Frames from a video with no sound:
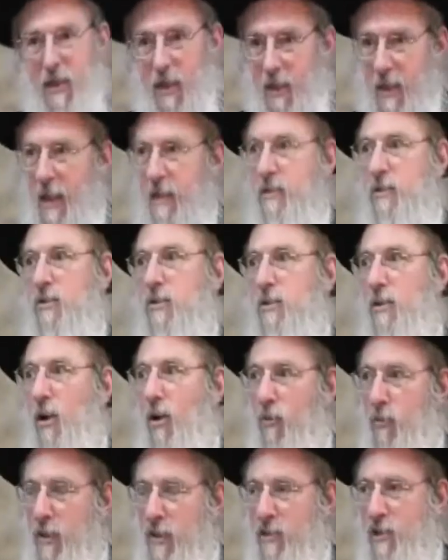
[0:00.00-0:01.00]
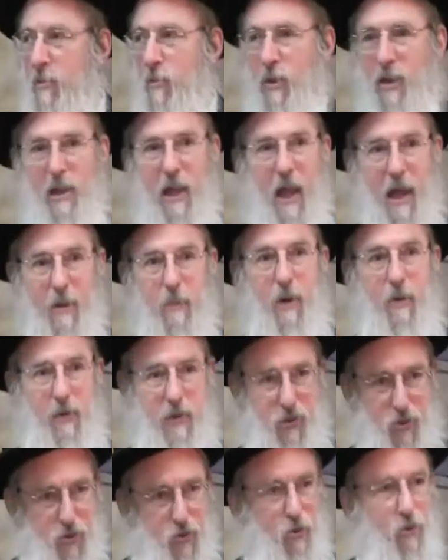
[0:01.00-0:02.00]
I think that's a reasonable claim,
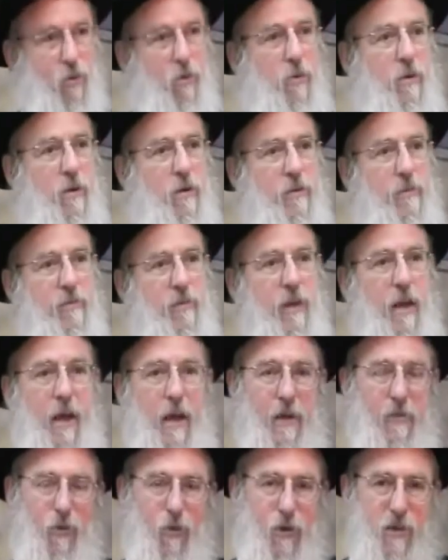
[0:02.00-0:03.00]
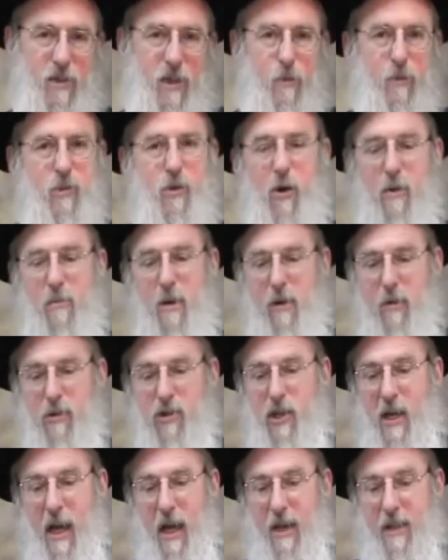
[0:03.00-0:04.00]
if it's true. And of course, he was talking about
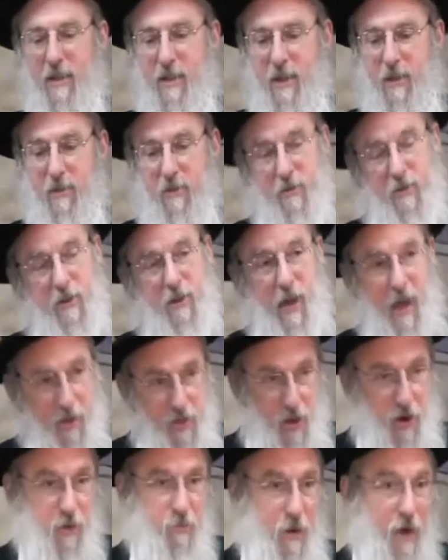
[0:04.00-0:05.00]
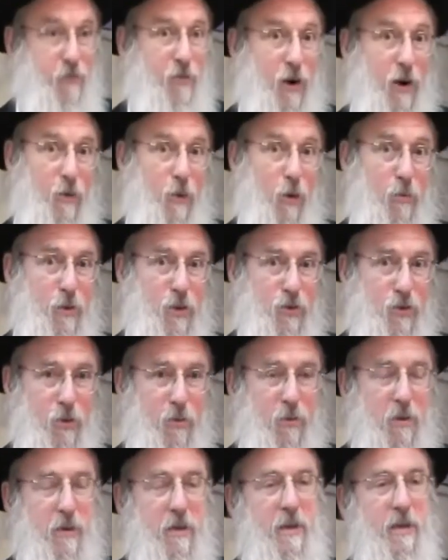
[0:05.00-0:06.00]
Christianity. There might very well be
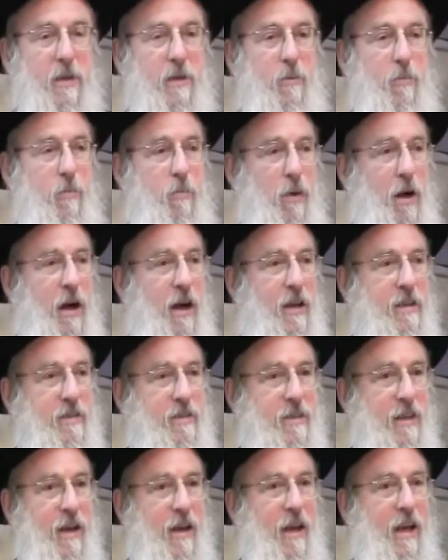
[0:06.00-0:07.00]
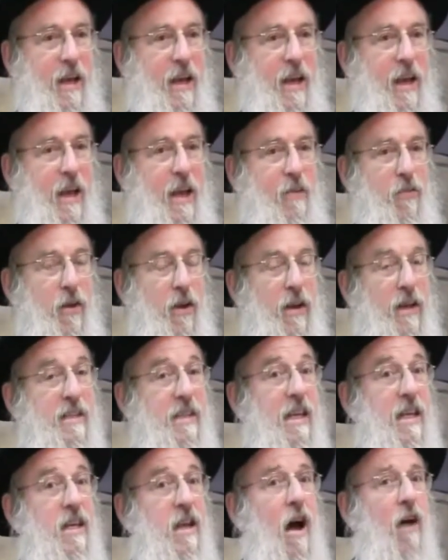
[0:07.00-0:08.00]
true. But uh, if there
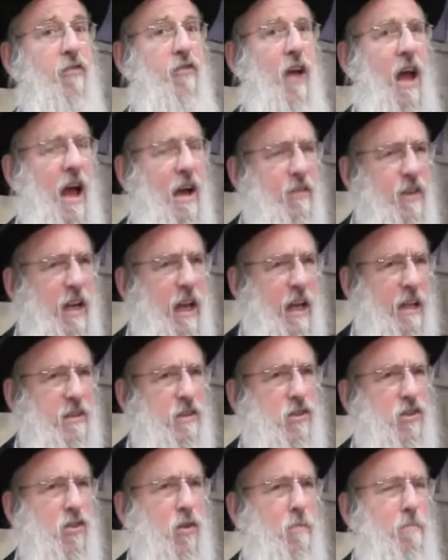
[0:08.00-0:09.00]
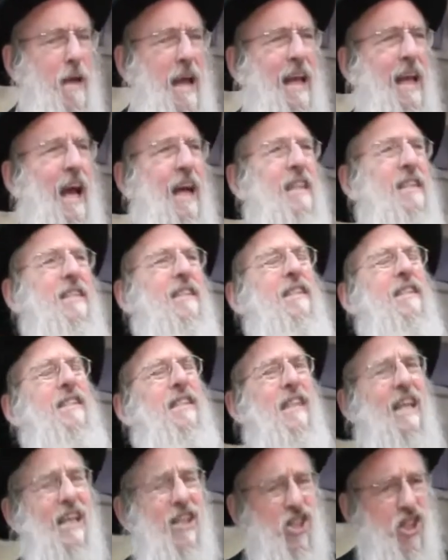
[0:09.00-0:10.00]
is enough evidence to make a
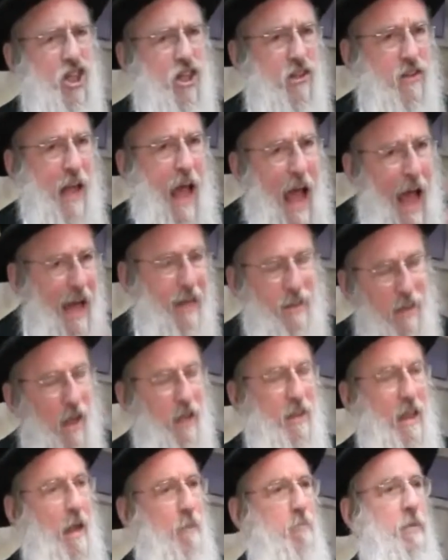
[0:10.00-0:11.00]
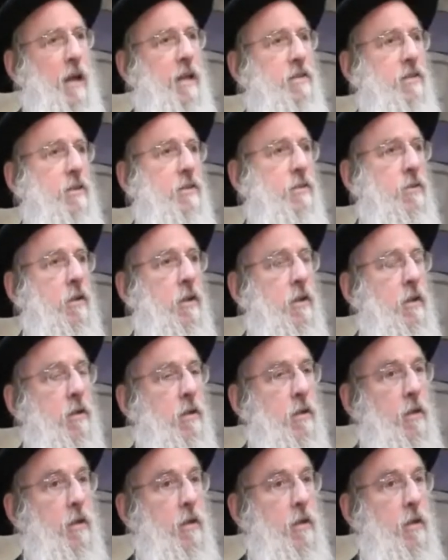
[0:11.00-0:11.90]
decision to act on that basis,